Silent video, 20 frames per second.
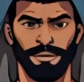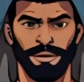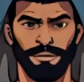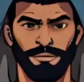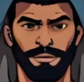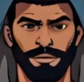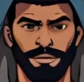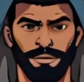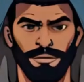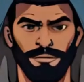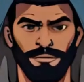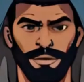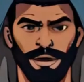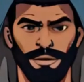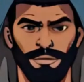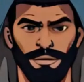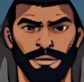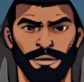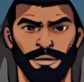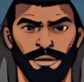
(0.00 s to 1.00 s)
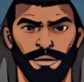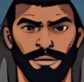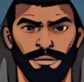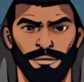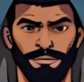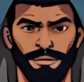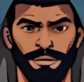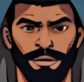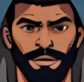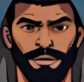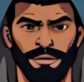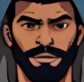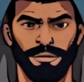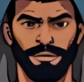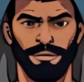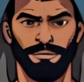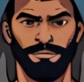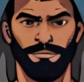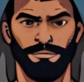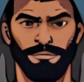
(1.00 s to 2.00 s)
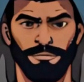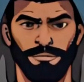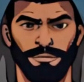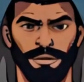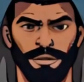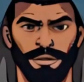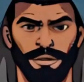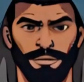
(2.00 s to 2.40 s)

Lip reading: "Soul healer in motion."